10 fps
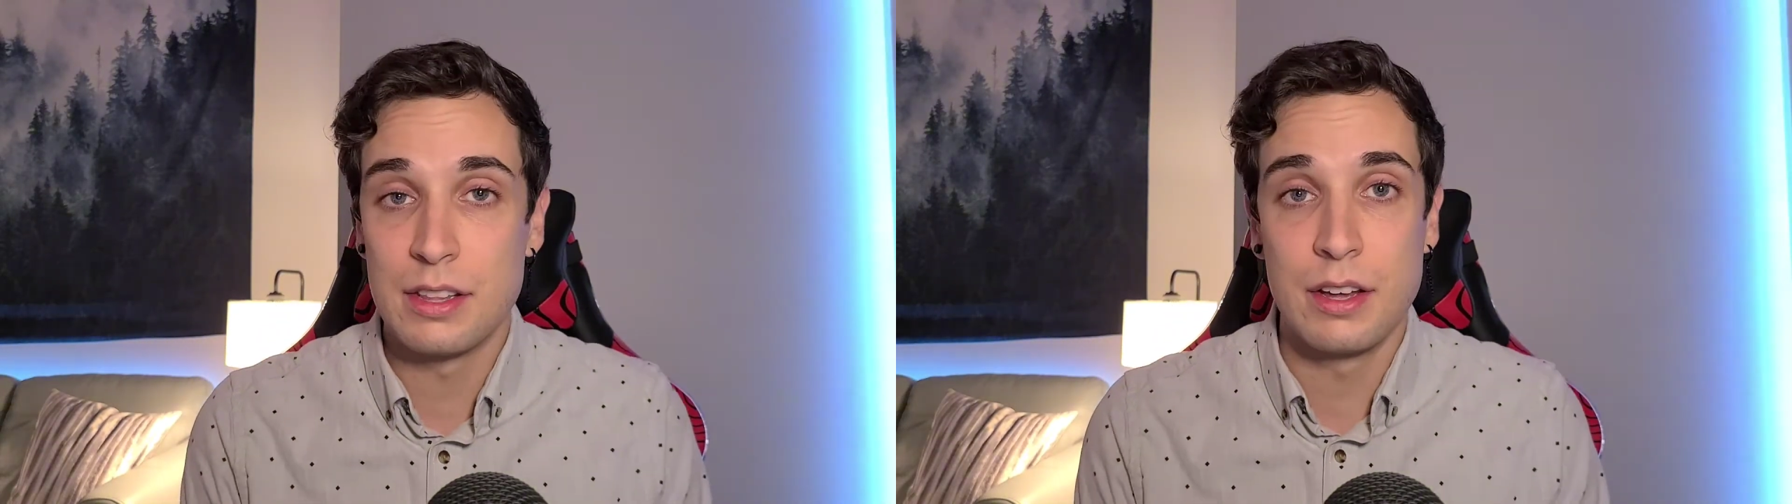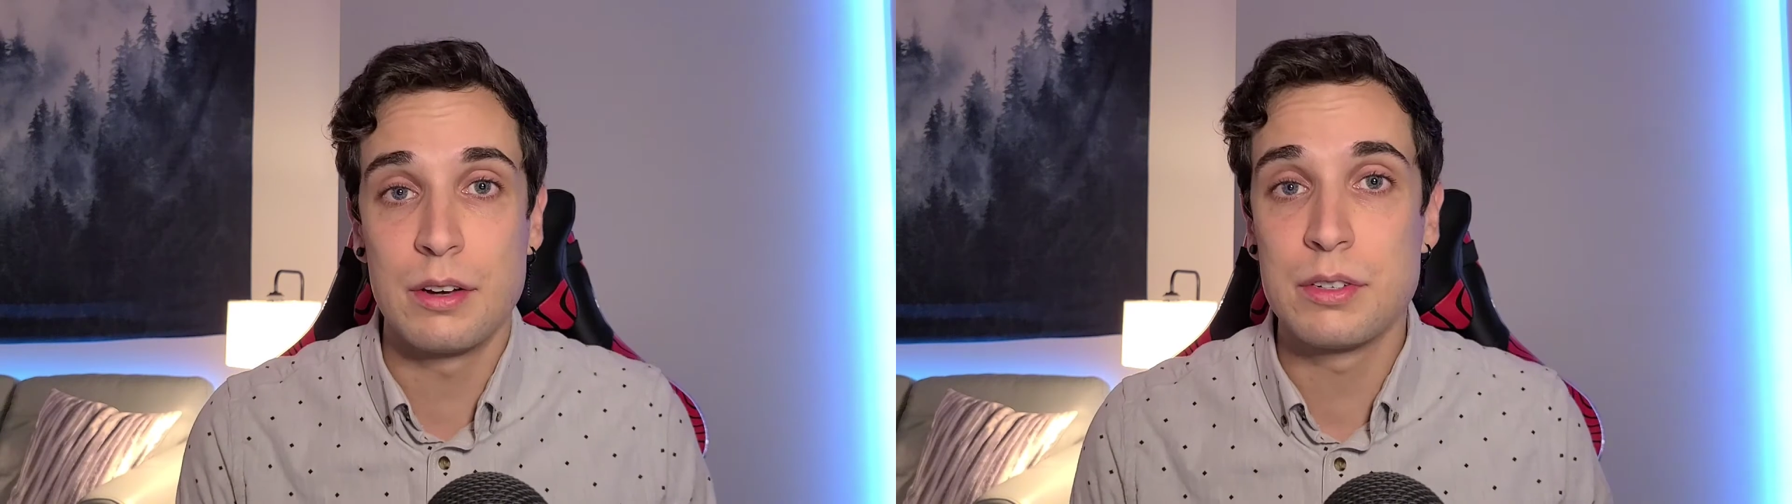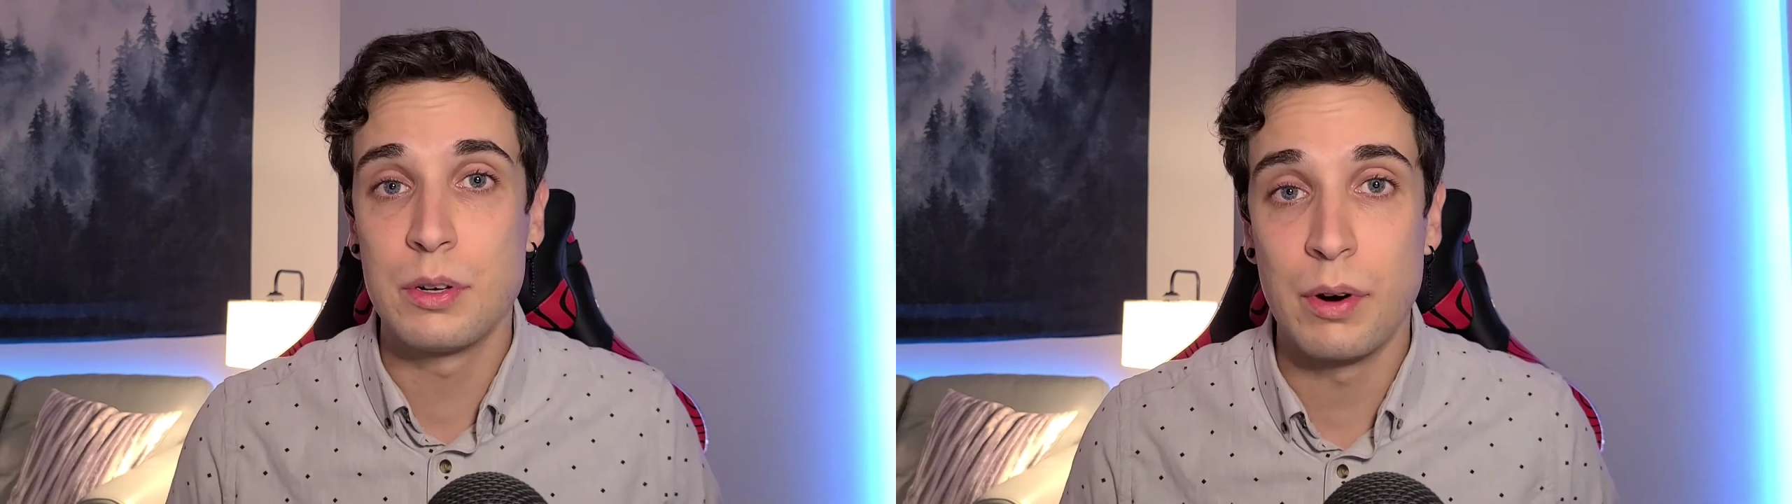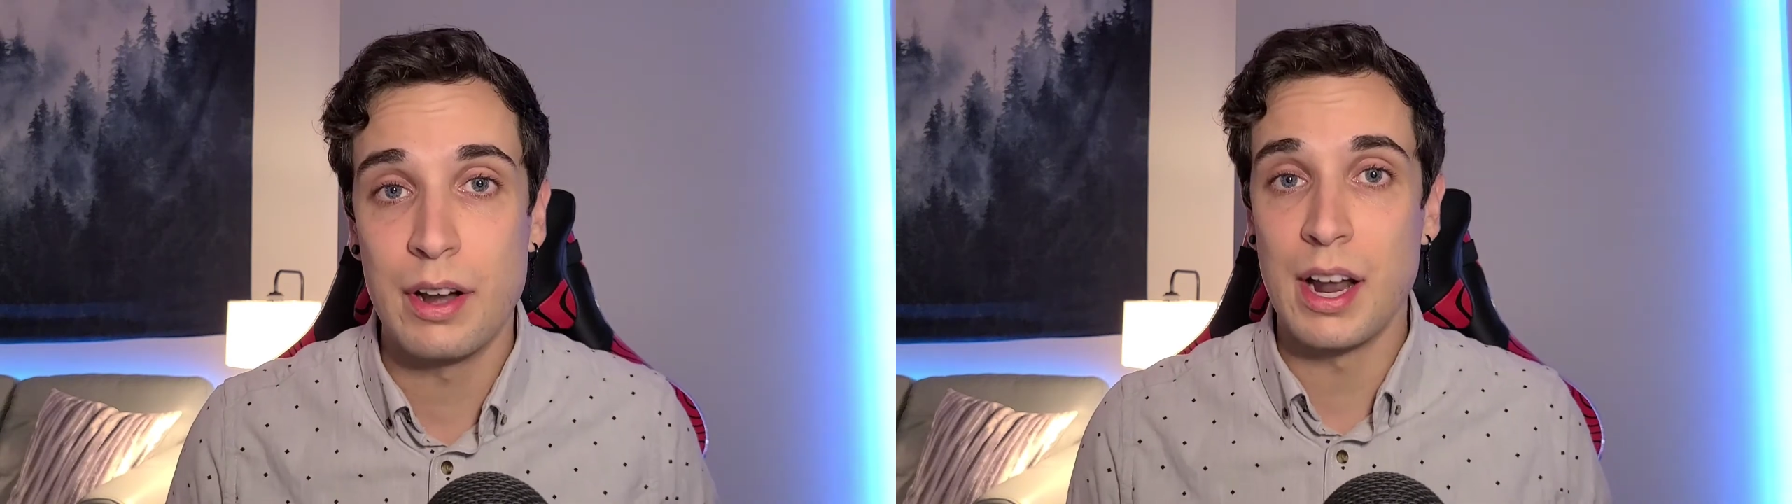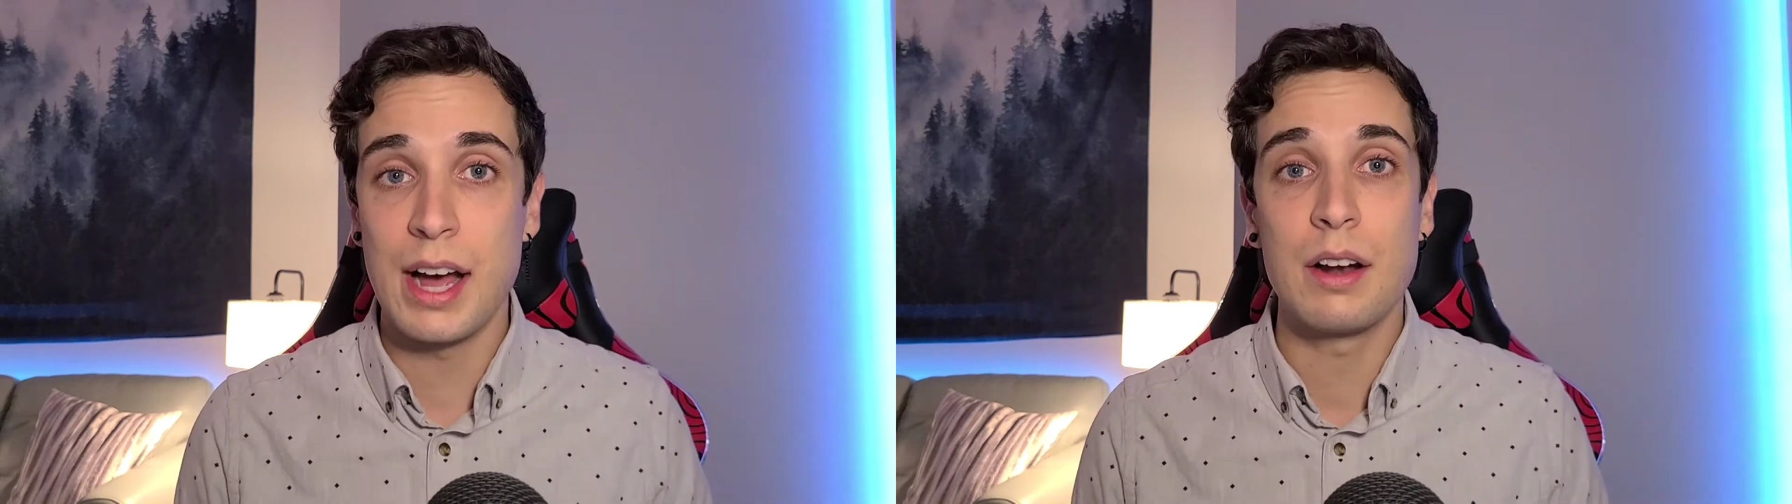those who are
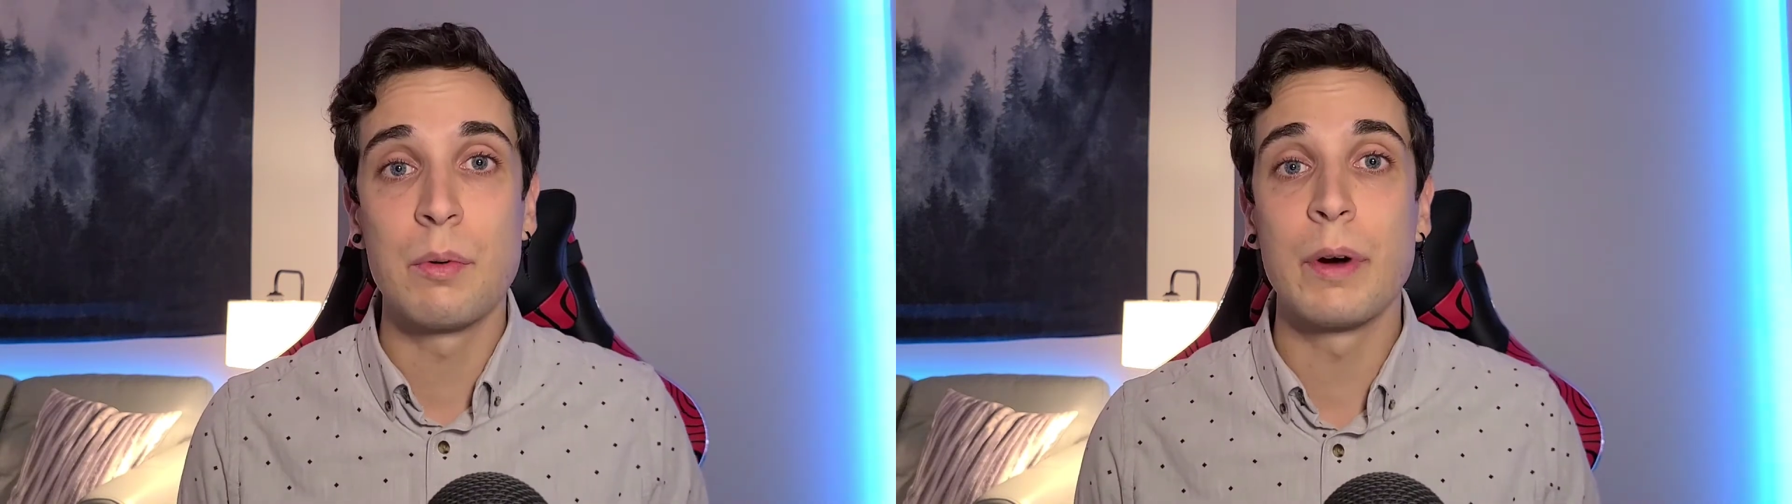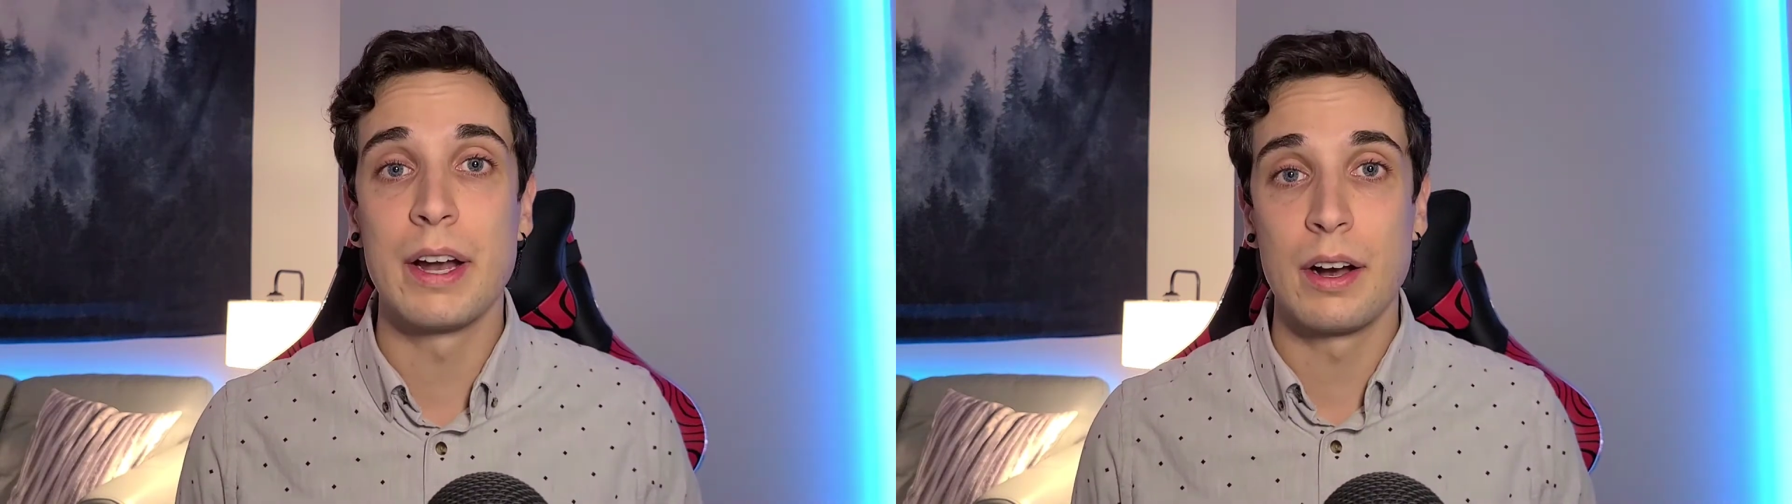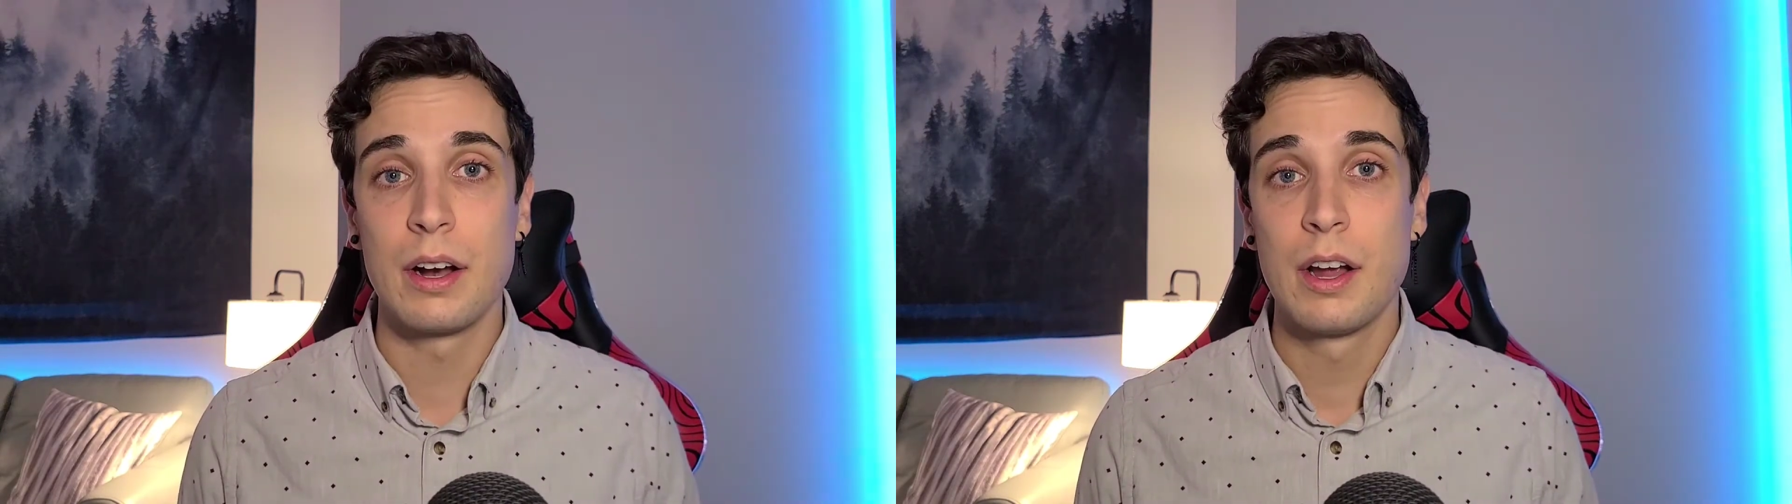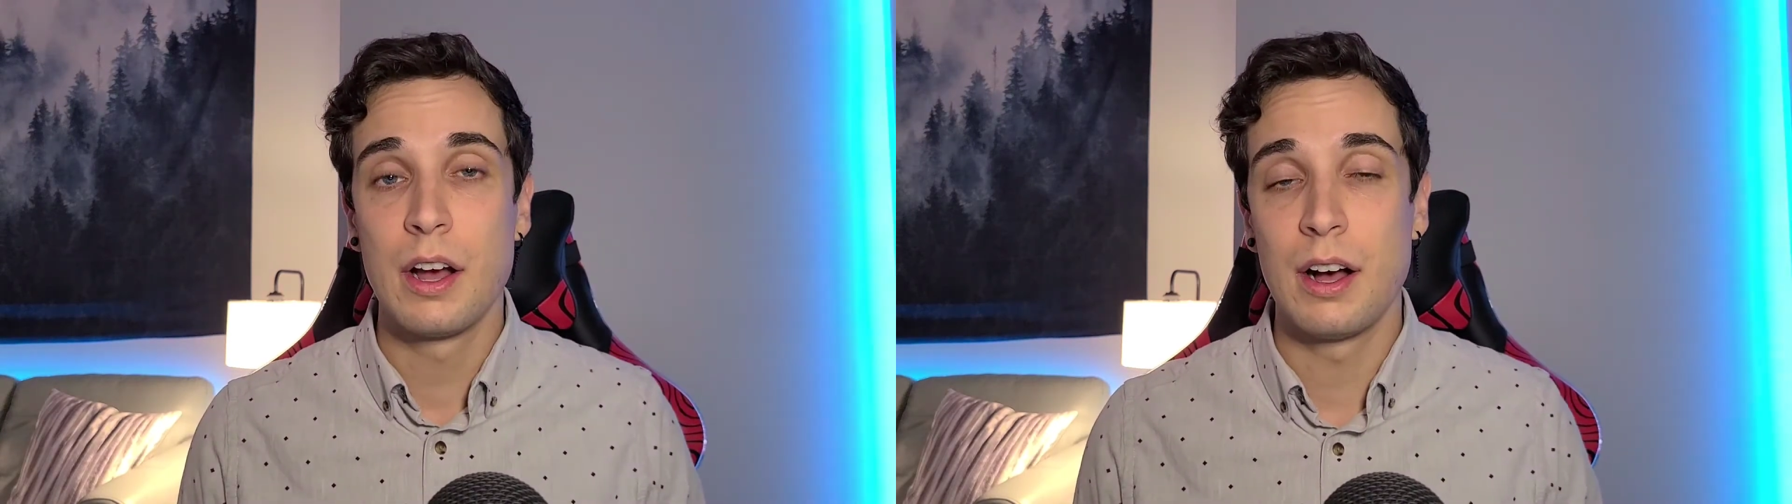not aware